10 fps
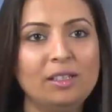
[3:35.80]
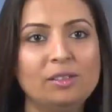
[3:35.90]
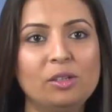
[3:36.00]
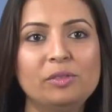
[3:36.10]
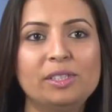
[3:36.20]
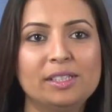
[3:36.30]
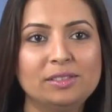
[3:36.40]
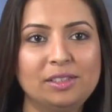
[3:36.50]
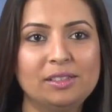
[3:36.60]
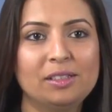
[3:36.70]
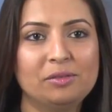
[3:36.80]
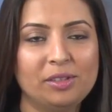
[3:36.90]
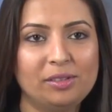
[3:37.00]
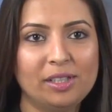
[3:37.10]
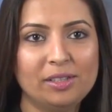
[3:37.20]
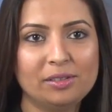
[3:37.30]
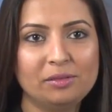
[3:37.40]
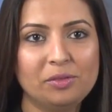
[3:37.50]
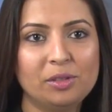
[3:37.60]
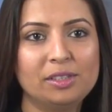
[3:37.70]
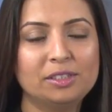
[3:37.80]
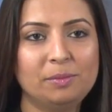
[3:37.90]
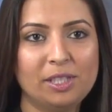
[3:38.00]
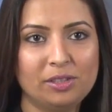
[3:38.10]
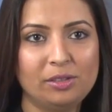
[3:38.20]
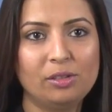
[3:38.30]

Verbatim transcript: Now we test the configuration for this special